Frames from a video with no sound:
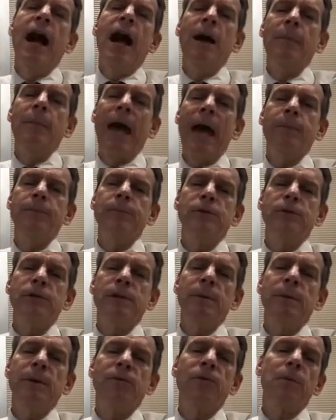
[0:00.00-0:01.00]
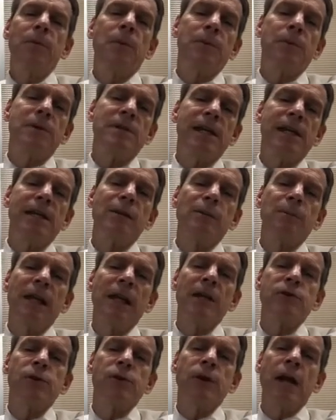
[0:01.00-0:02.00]
happens to be from a particular
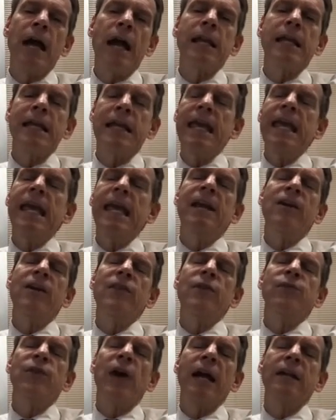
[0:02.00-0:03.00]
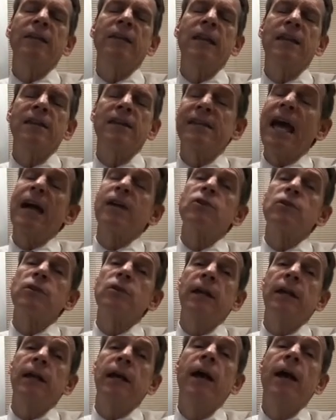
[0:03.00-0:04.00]
place or not, can key in on the fact that it's
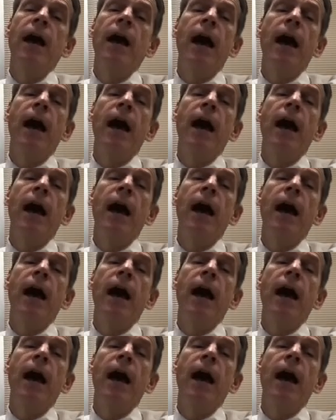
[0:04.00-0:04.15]
actually